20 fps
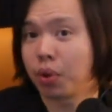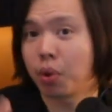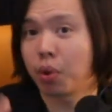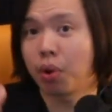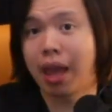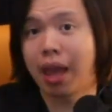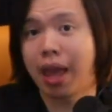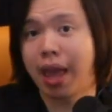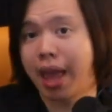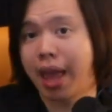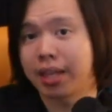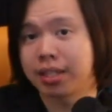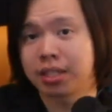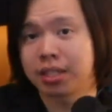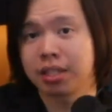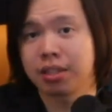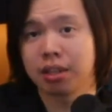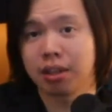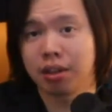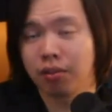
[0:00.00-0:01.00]
as
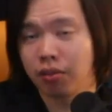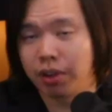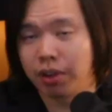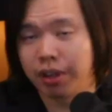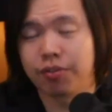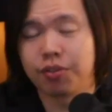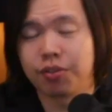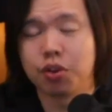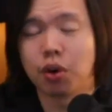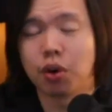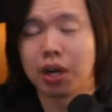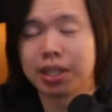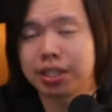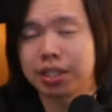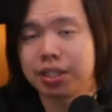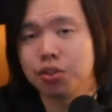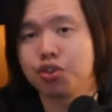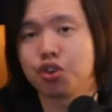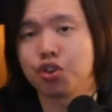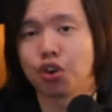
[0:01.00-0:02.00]
if you are still
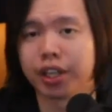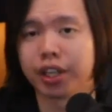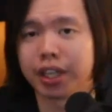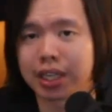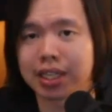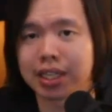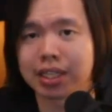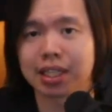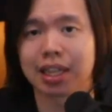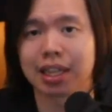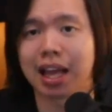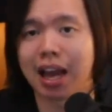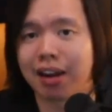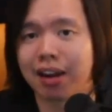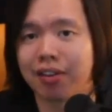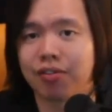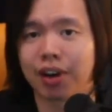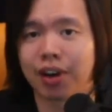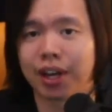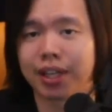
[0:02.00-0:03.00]
joining us live
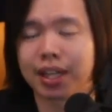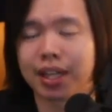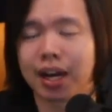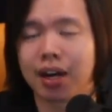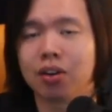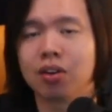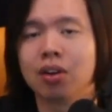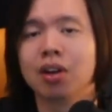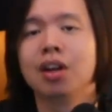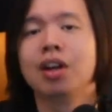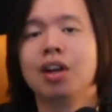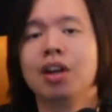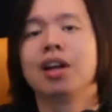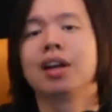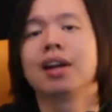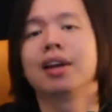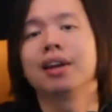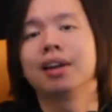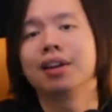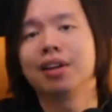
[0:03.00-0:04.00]
right now,
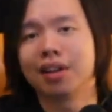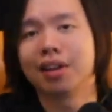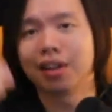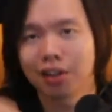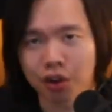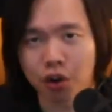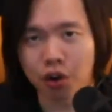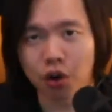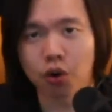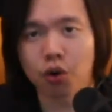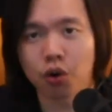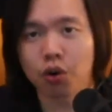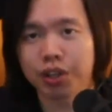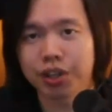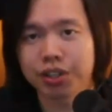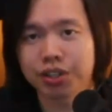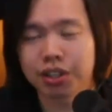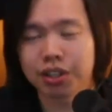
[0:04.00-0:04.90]
go into the